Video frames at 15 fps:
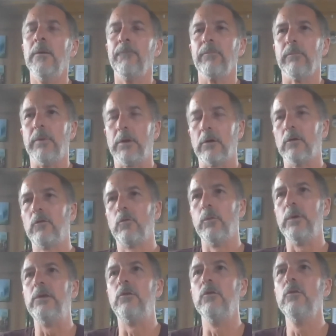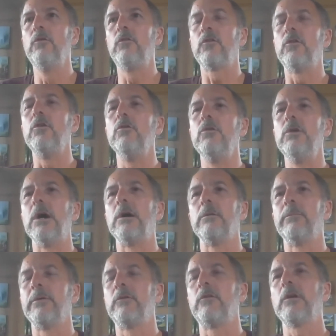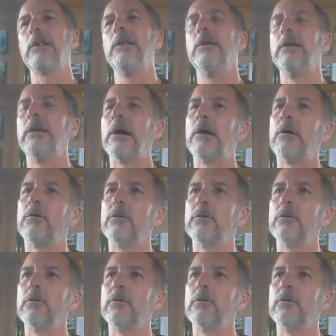because we do skew young, particularly in our